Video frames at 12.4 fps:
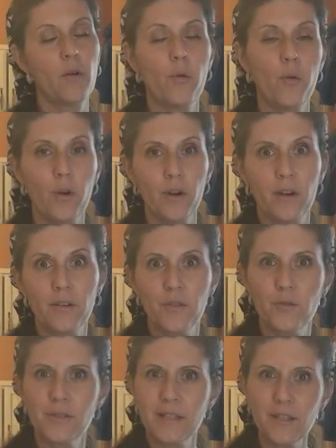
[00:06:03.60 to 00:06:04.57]
or
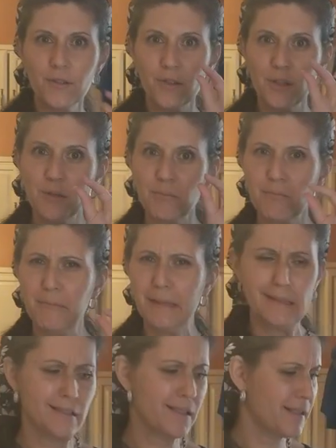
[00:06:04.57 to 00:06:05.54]
those little
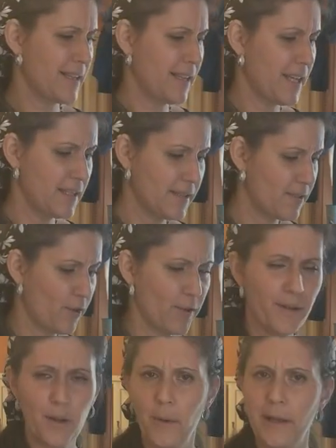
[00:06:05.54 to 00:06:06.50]
mints that they
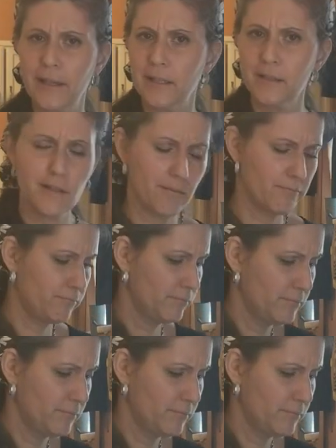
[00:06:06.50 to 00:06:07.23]
serve at weddings.